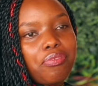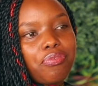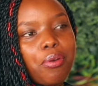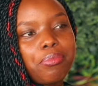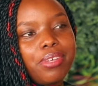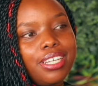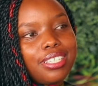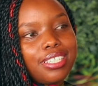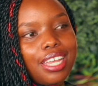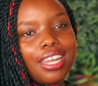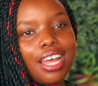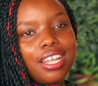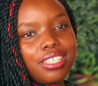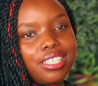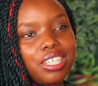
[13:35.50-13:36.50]
For me, it's an
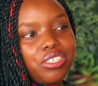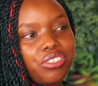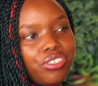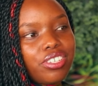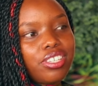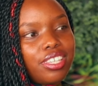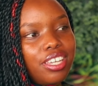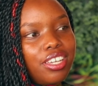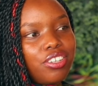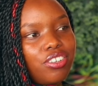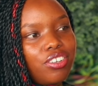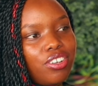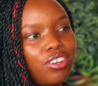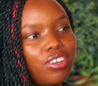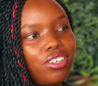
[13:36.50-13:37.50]
ancestral thing,
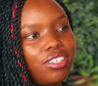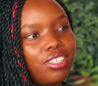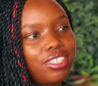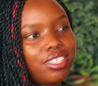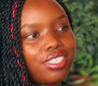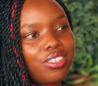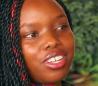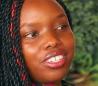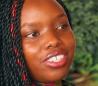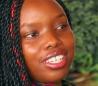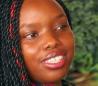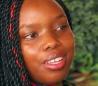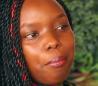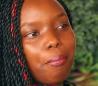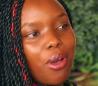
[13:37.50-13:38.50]
you know. Yeah, it's not
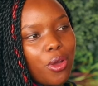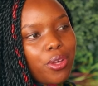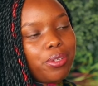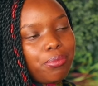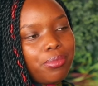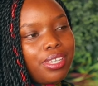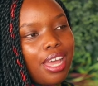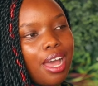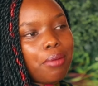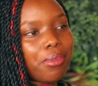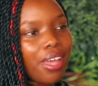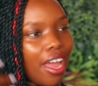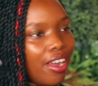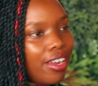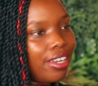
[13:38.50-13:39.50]
just about me. I'm
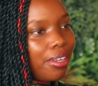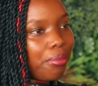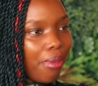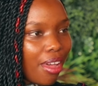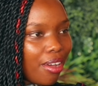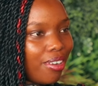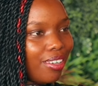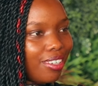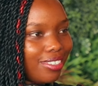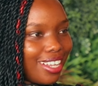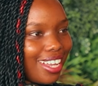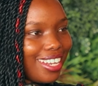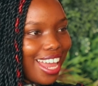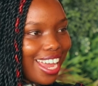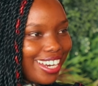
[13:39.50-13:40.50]
carrying my whole
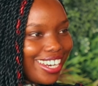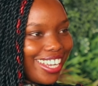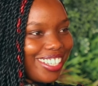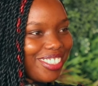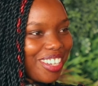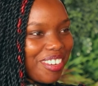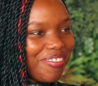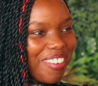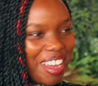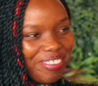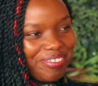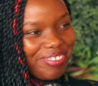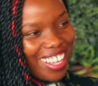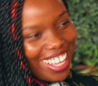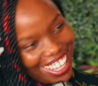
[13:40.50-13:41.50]
lineage on my
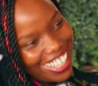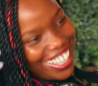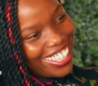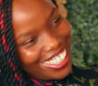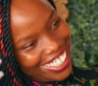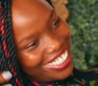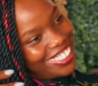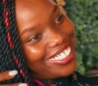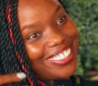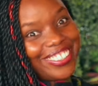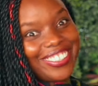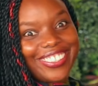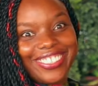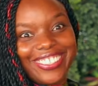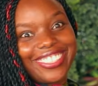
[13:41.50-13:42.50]
back.
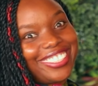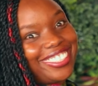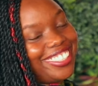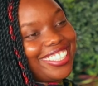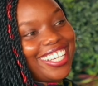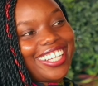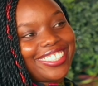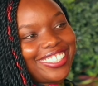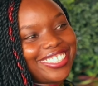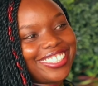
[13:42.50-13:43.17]
So yeah.